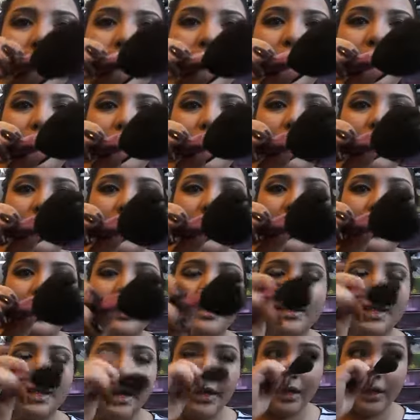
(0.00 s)
It's just like
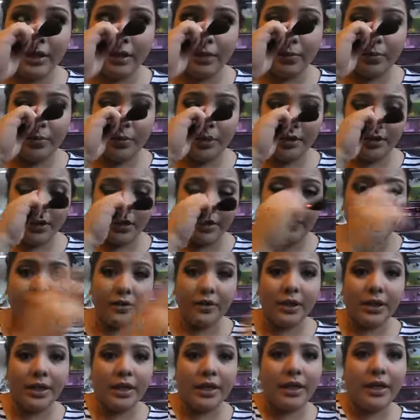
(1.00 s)
this tiny little brush, and I
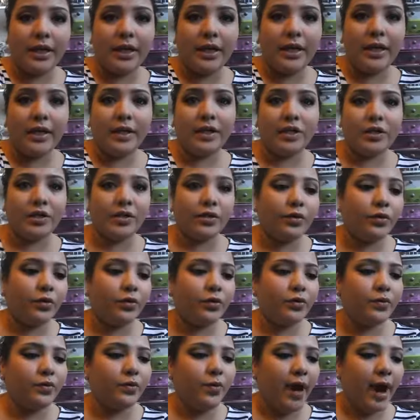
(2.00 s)
feel like it just
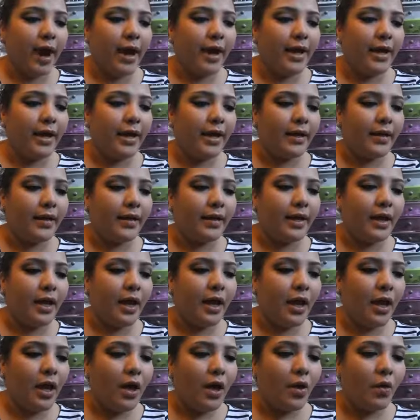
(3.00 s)
goes right in
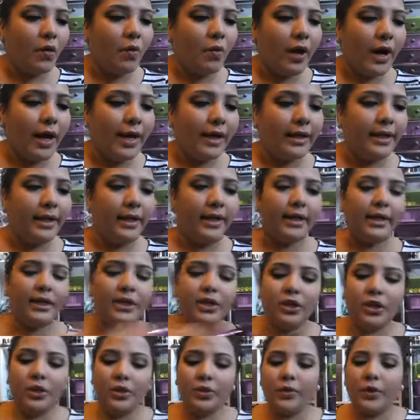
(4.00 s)
where I need
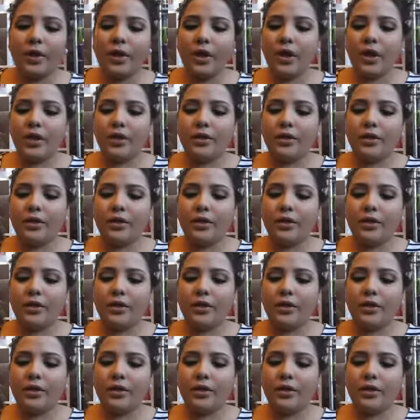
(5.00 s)
it to.